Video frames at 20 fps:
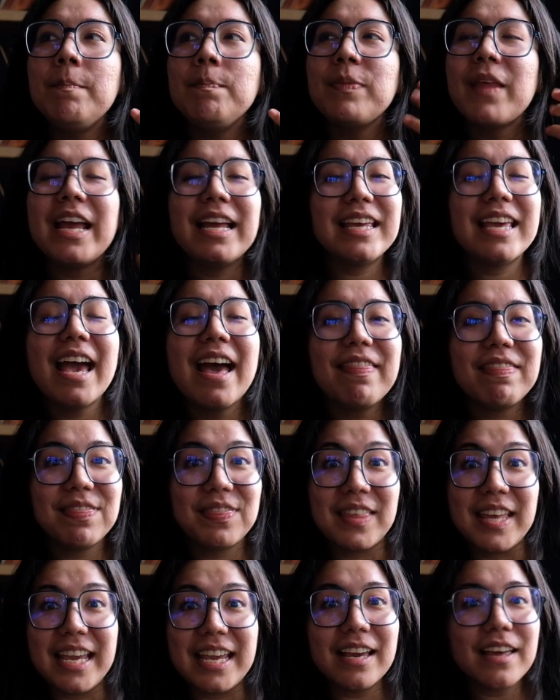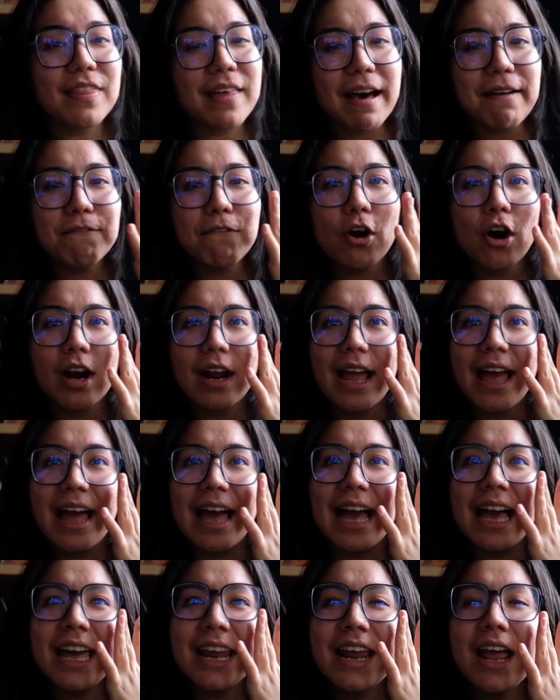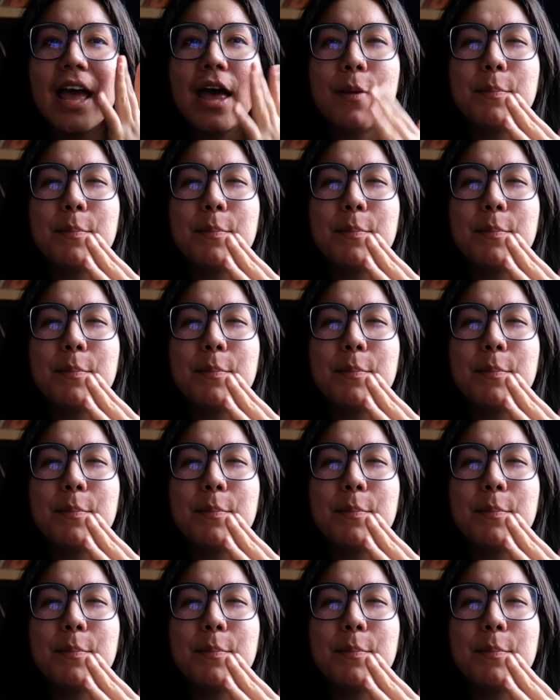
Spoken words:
I can't think that far ahead.